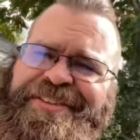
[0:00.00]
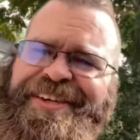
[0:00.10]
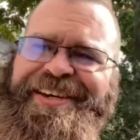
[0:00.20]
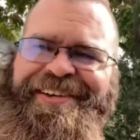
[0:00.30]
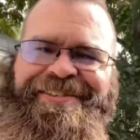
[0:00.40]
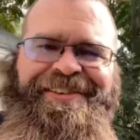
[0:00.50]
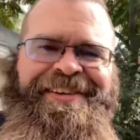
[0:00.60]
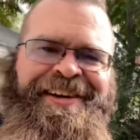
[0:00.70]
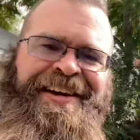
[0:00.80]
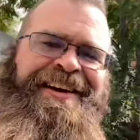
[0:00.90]
hanging out.
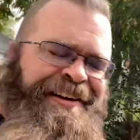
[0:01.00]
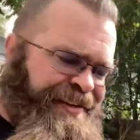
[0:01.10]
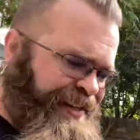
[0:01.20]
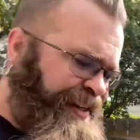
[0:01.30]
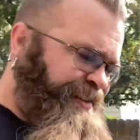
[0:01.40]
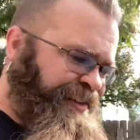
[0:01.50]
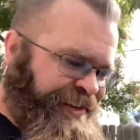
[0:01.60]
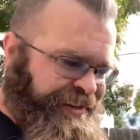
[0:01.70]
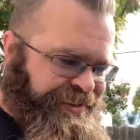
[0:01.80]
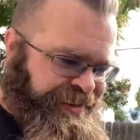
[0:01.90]
Again,
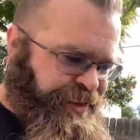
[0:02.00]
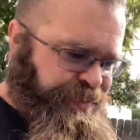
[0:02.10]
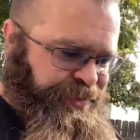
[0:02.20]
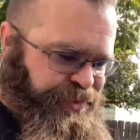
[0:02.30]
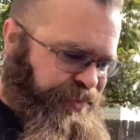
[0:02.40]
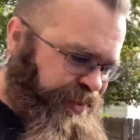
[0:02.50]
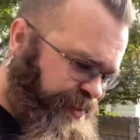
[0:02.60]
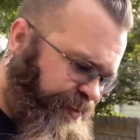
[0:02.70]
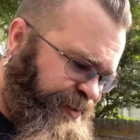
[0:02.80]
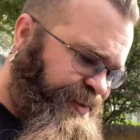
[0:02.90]
I hope you enjoyed the
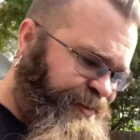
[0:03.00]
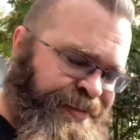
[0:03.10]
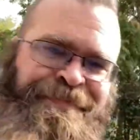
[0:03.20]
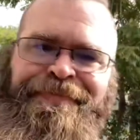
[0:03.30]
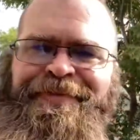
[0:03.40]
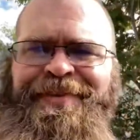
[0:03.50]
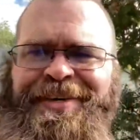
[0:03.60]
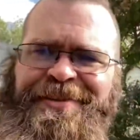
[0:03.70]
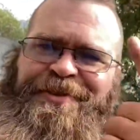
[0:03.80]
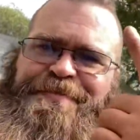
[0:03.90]
content. We got
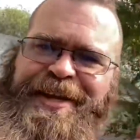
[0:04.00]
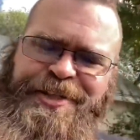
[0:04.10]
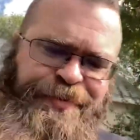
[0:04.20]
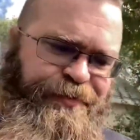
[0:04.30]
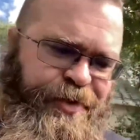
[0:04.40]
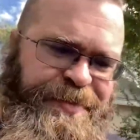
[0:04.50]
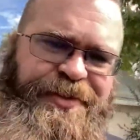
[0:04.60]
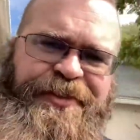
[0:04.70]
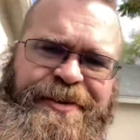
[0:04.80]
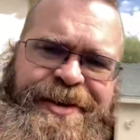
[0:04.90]
the new Banks Performance
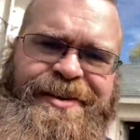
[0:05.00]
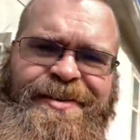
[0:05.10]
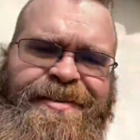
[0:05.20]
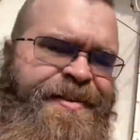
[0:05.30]
fairing on.